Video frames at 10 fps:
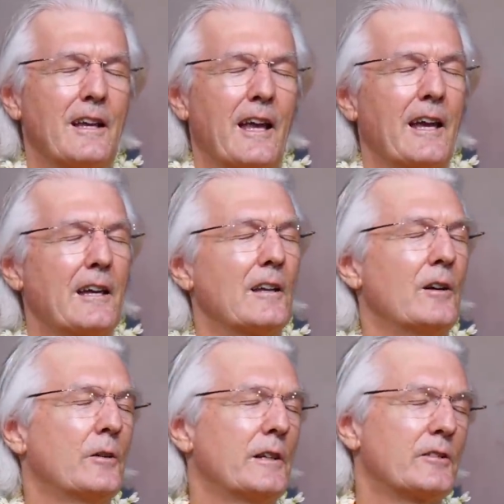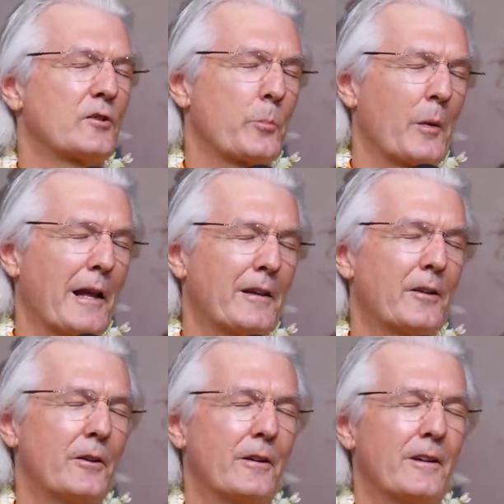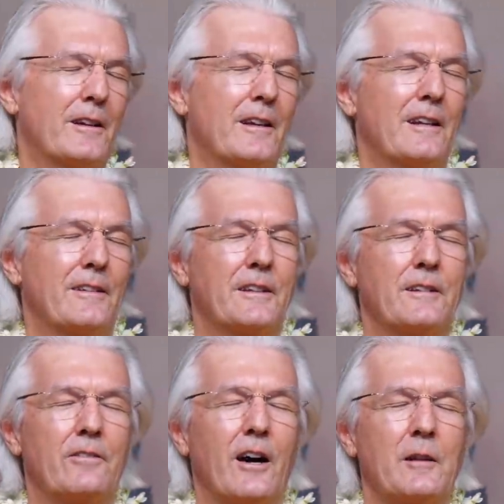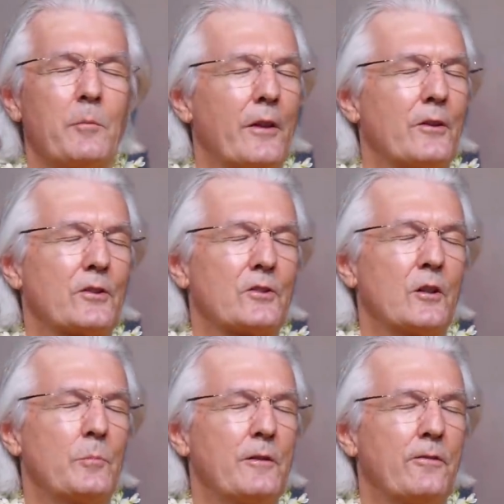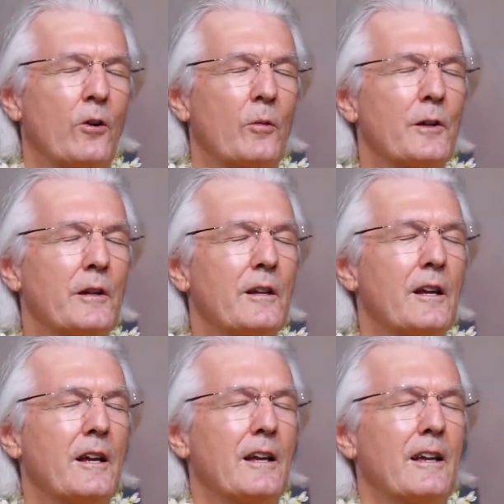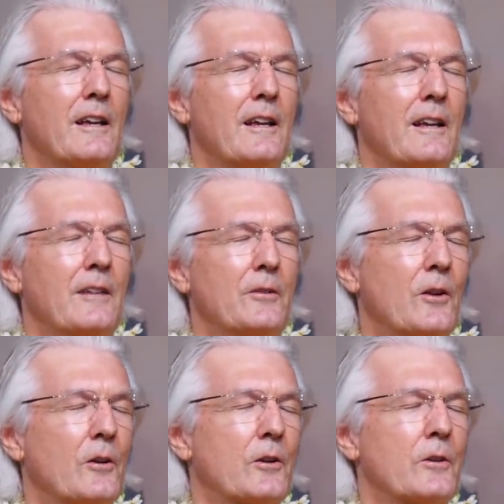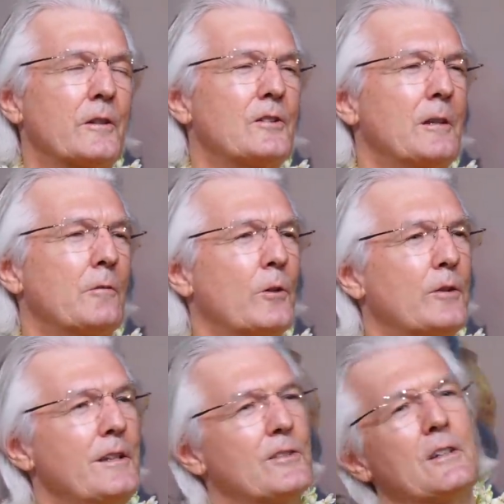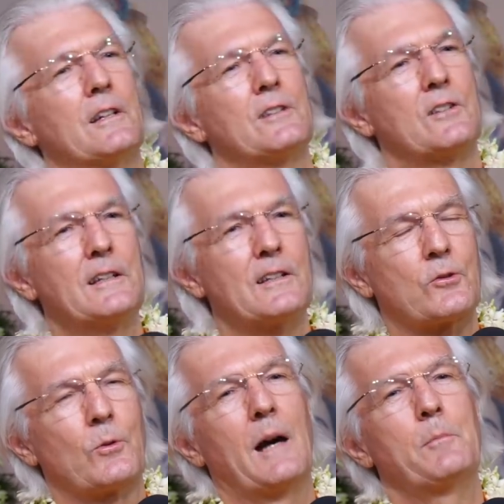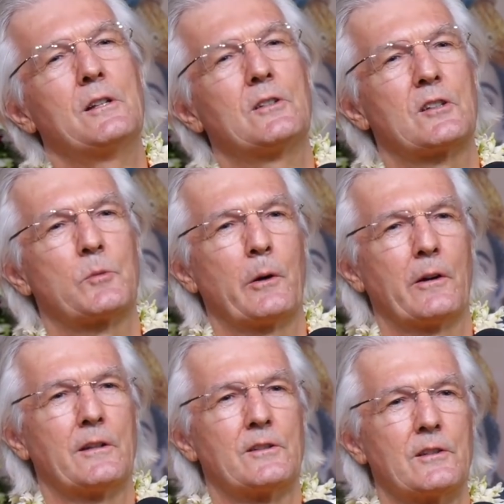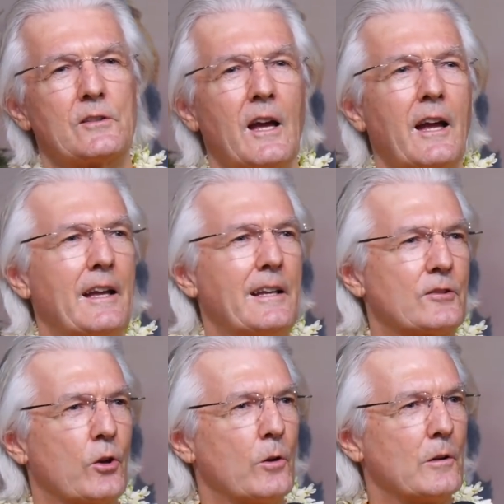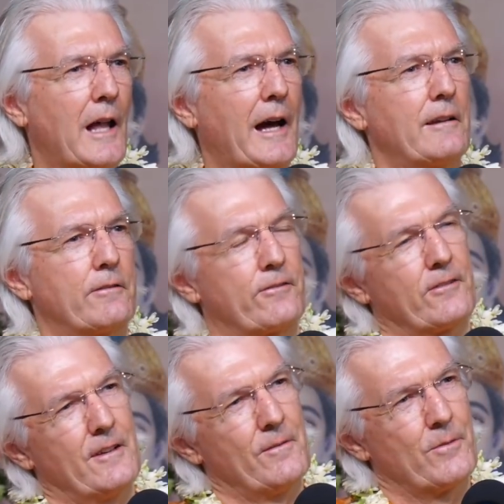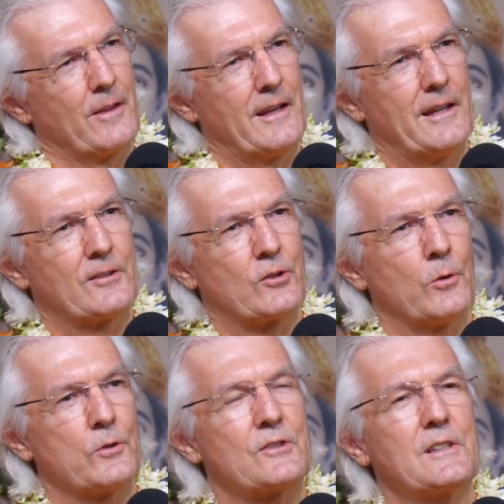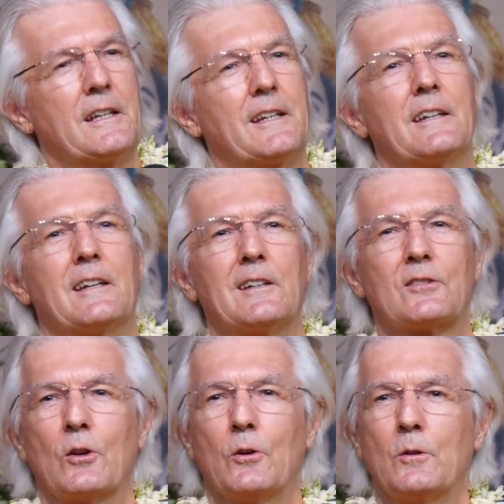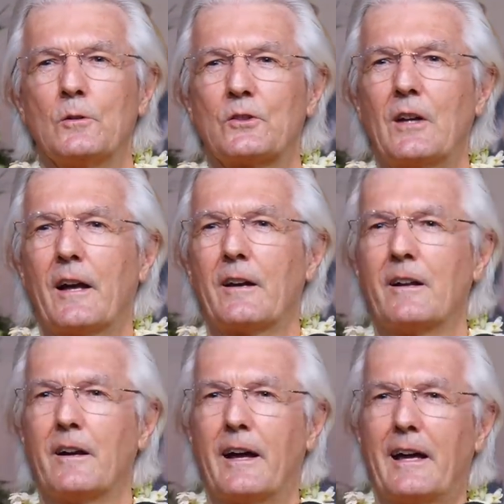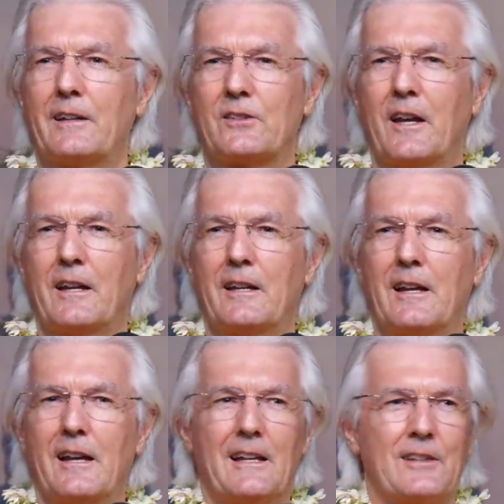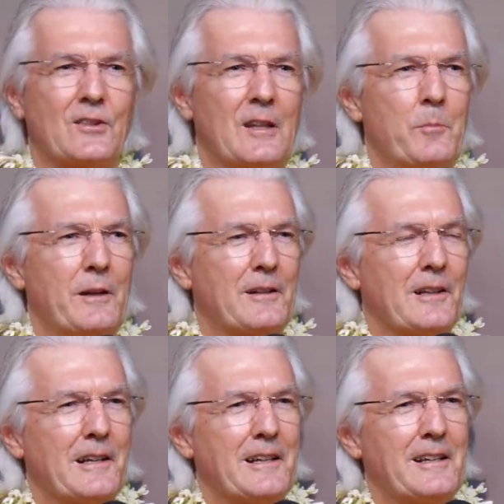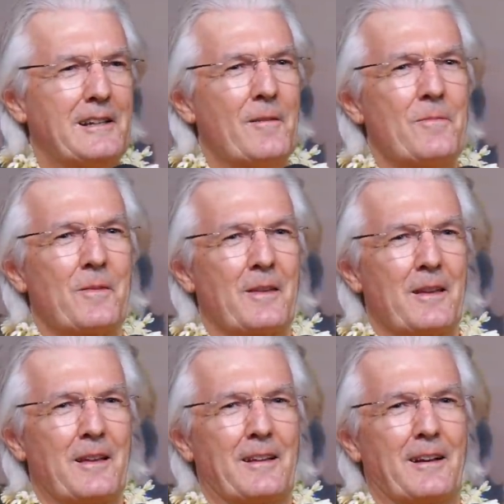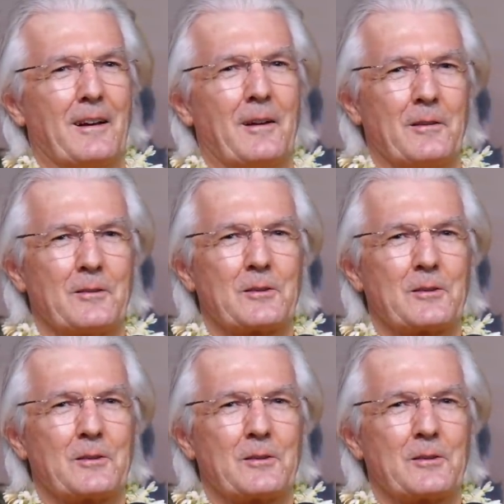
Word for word: Haloed in splendor, the Divine Mother stood before me. You know, Guruji wrote these things, he described these experiences, his whole life, his whole seeking, his whole sadhana as a seemingly uh,